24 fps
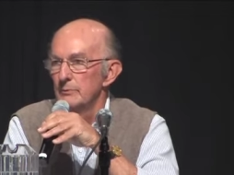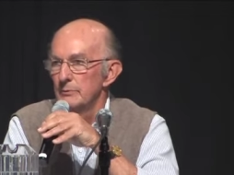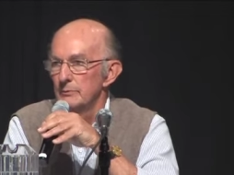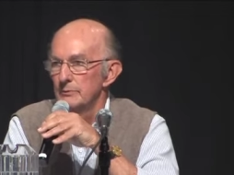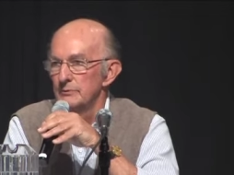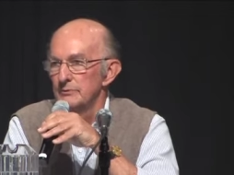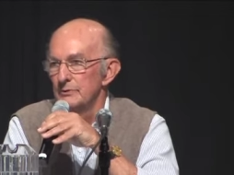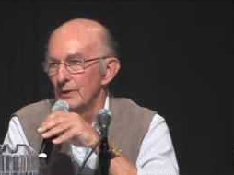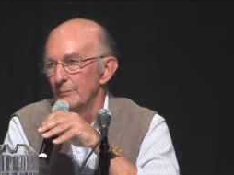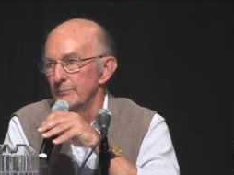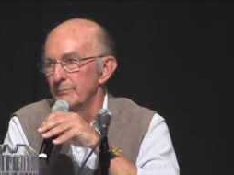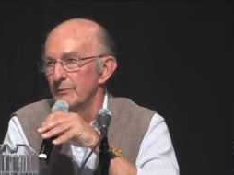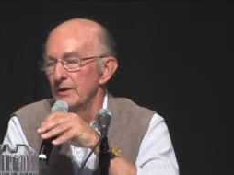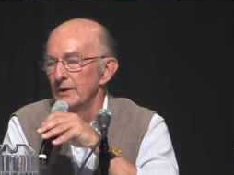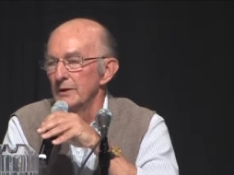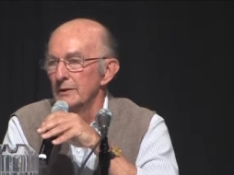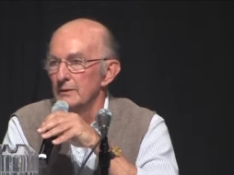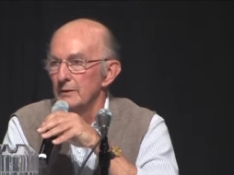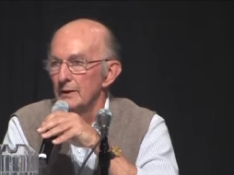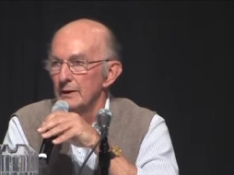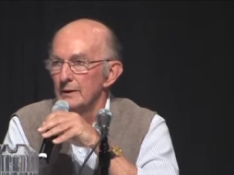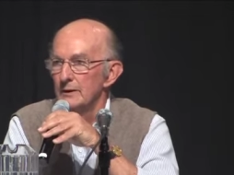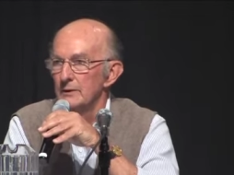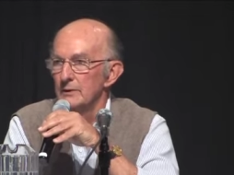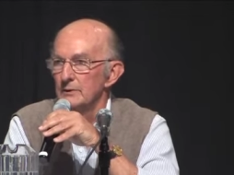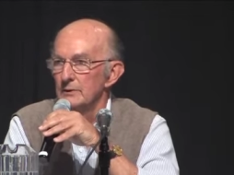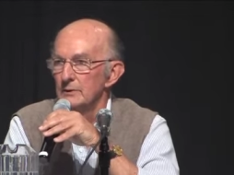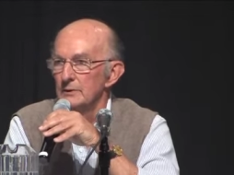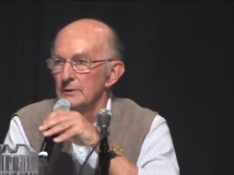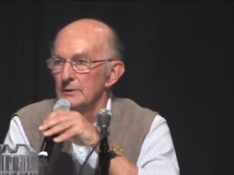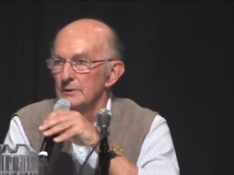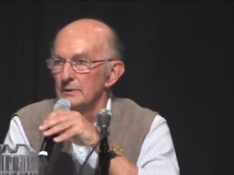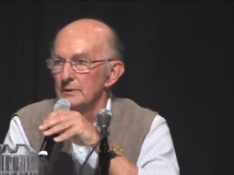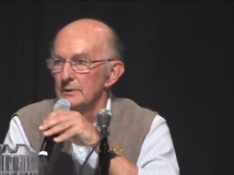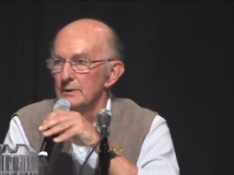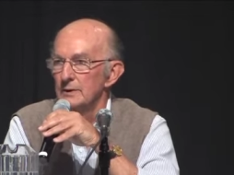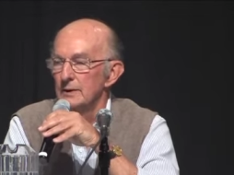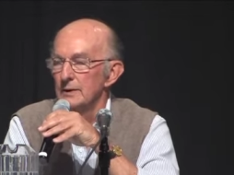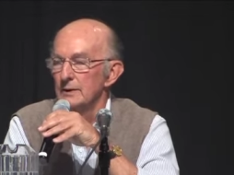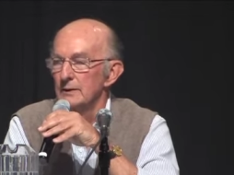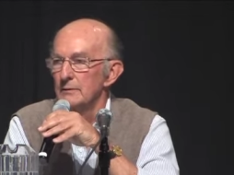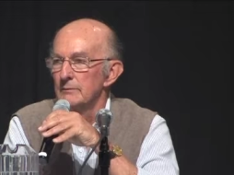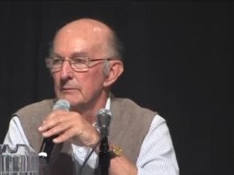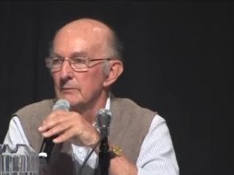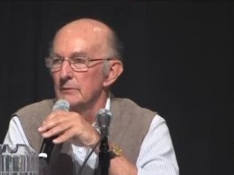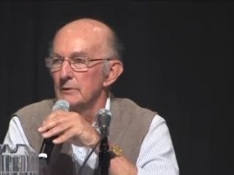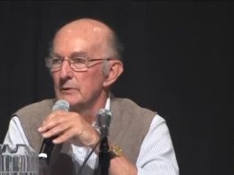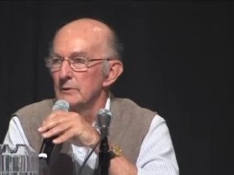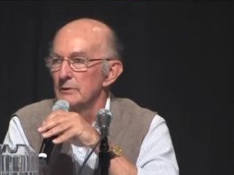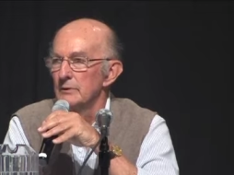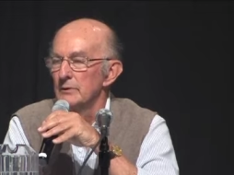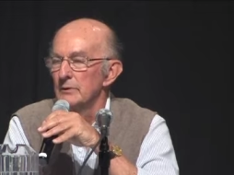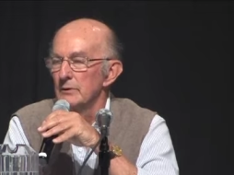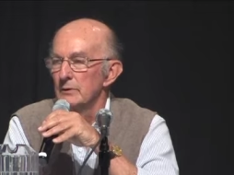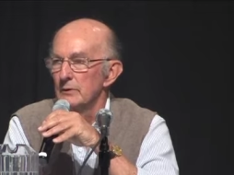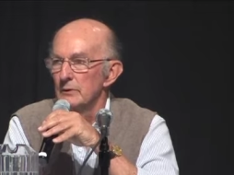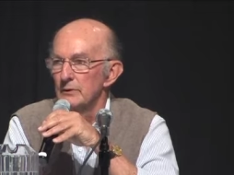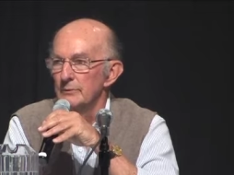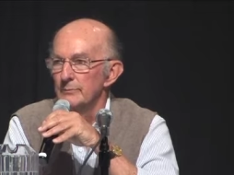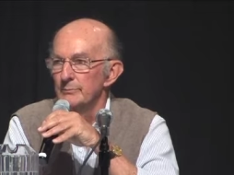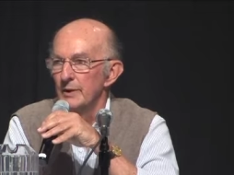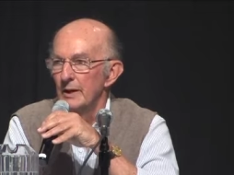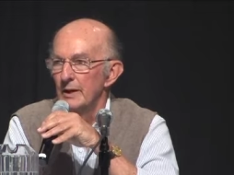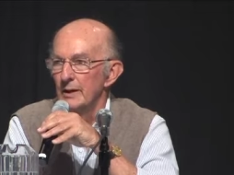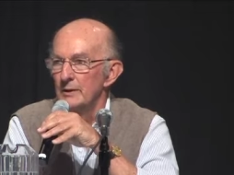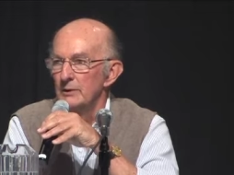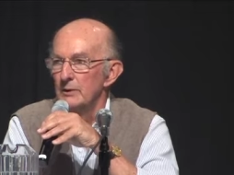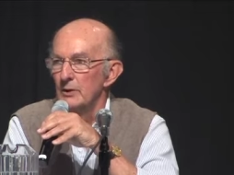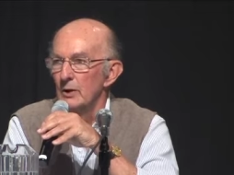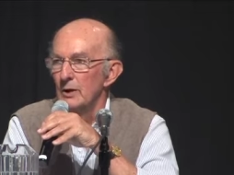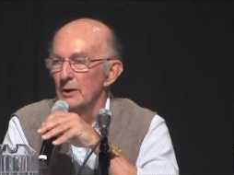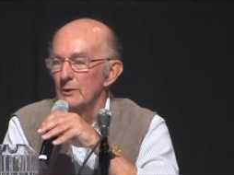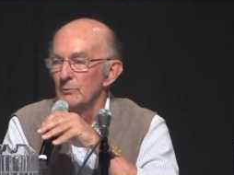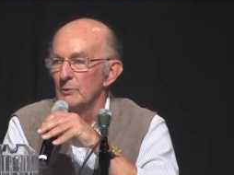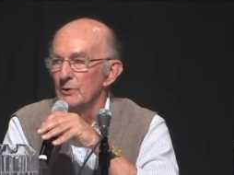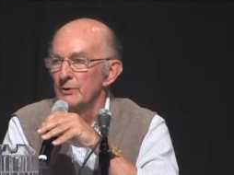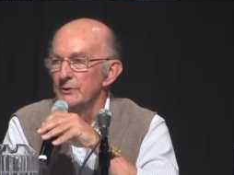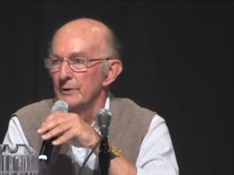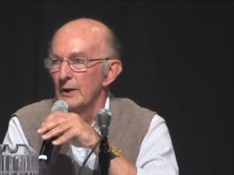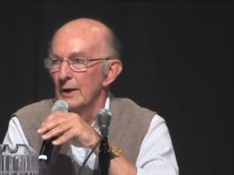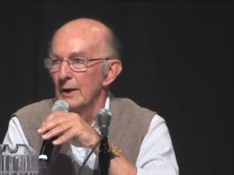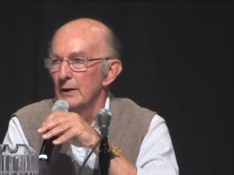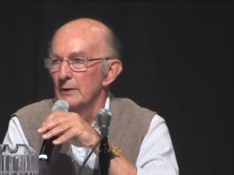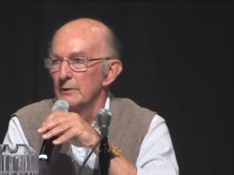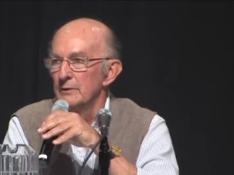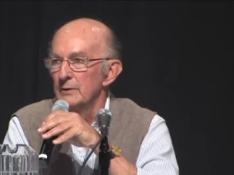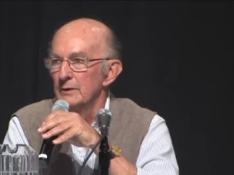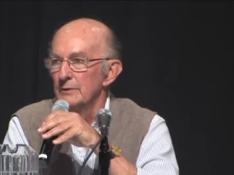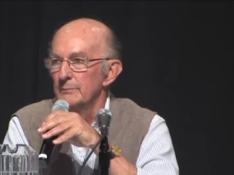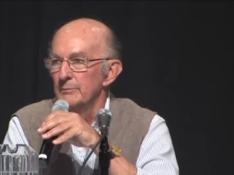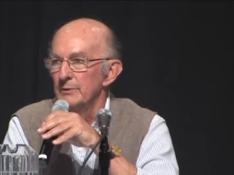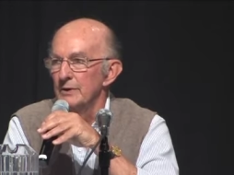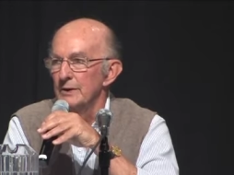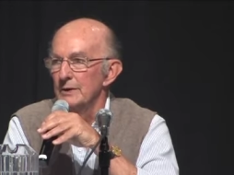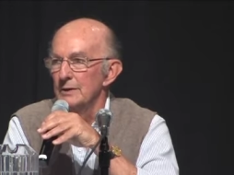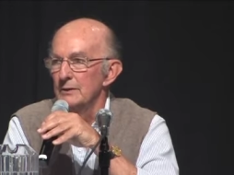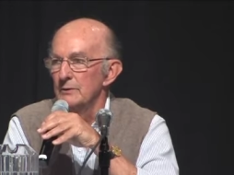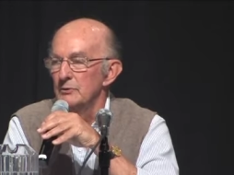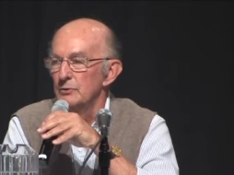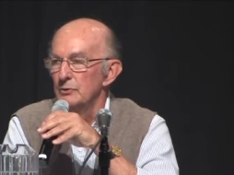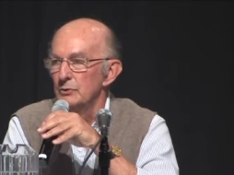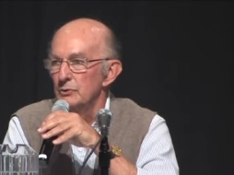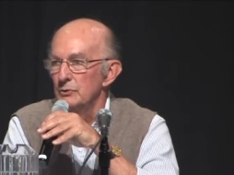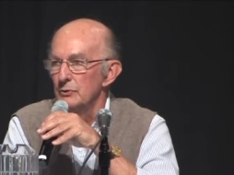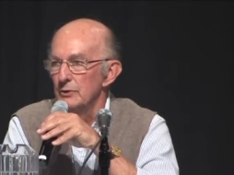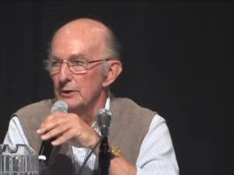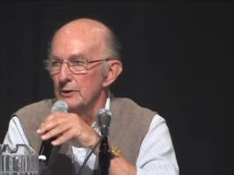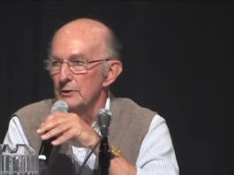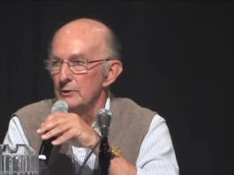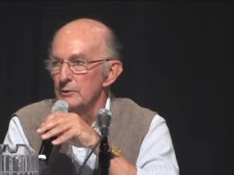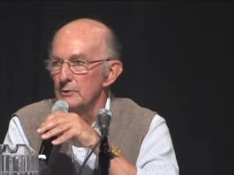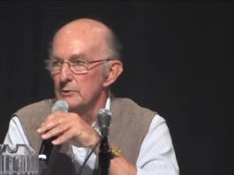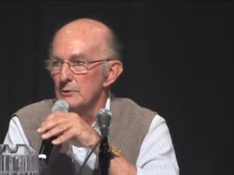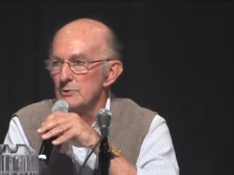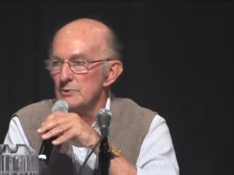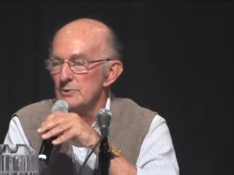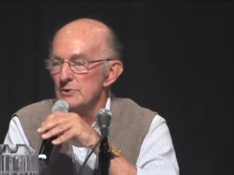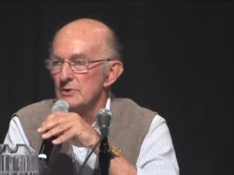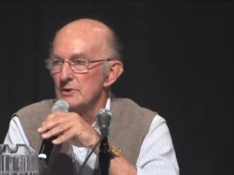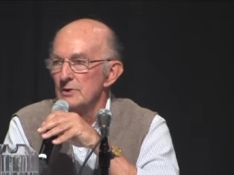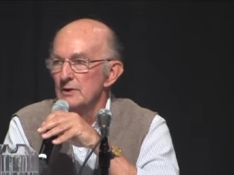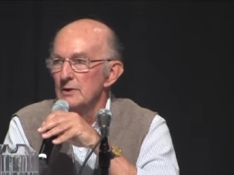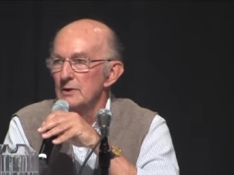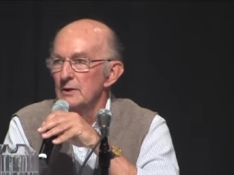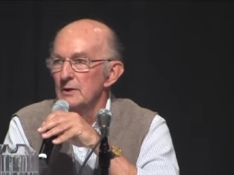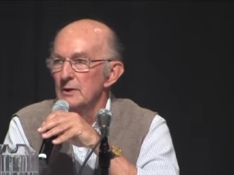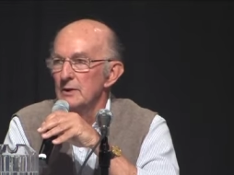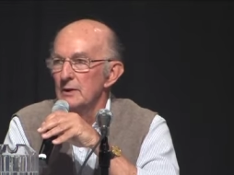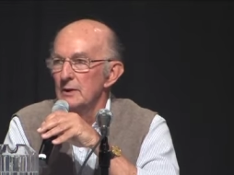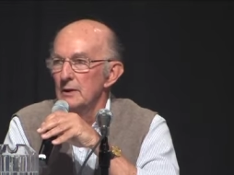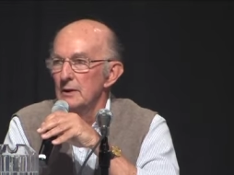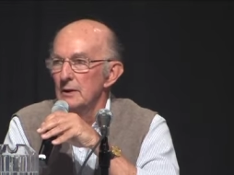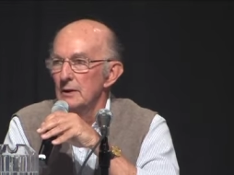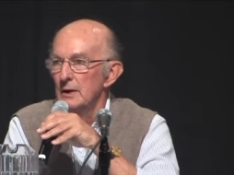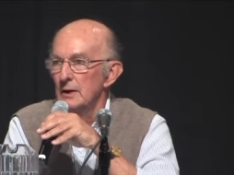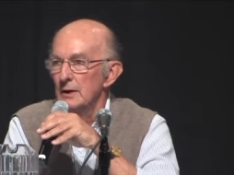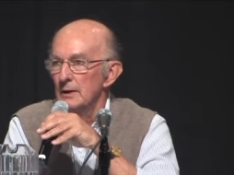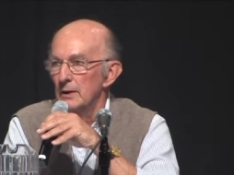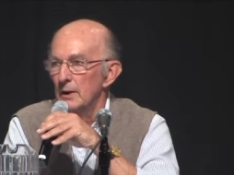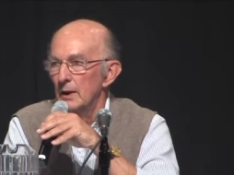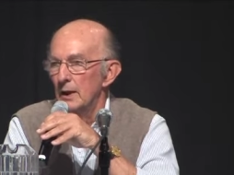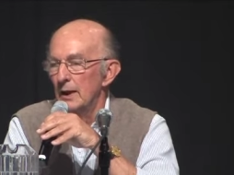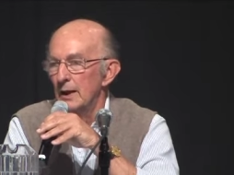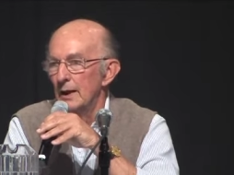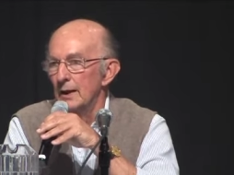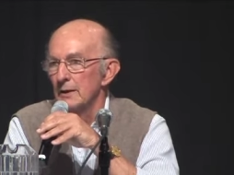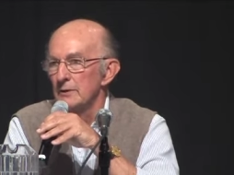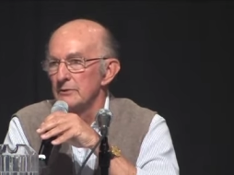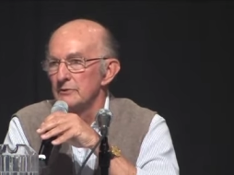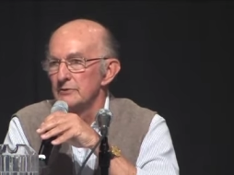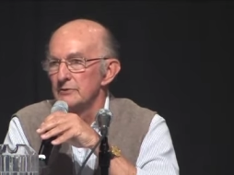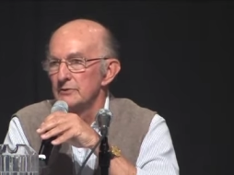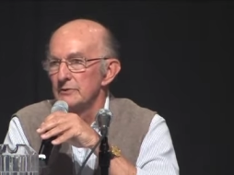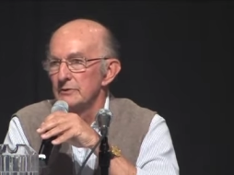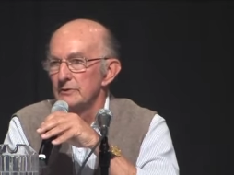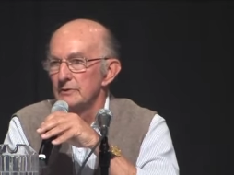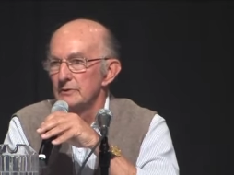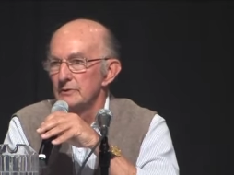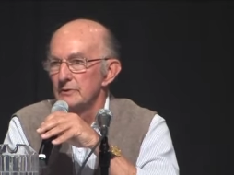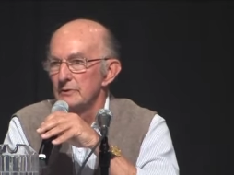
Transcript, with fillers: something they could, could could bend on without it being too huge a loss.